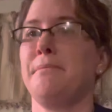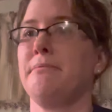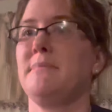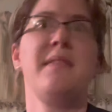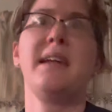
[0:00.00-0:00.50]

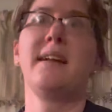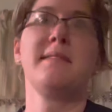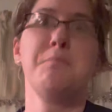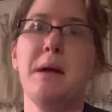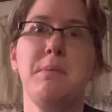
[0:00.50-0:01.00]

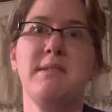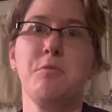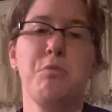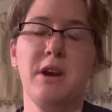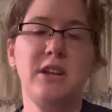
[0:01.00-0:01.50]
10,000 babies are
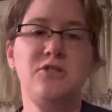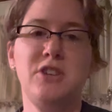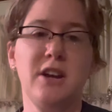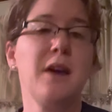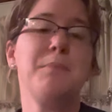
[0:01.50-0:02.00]
born each
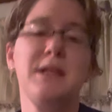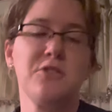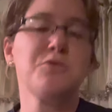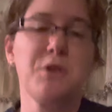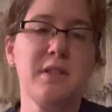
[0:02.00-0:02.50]
year. I mean,
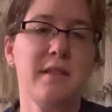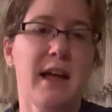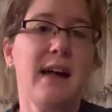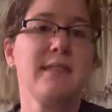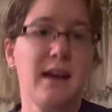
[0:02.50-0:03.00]
there's more than that.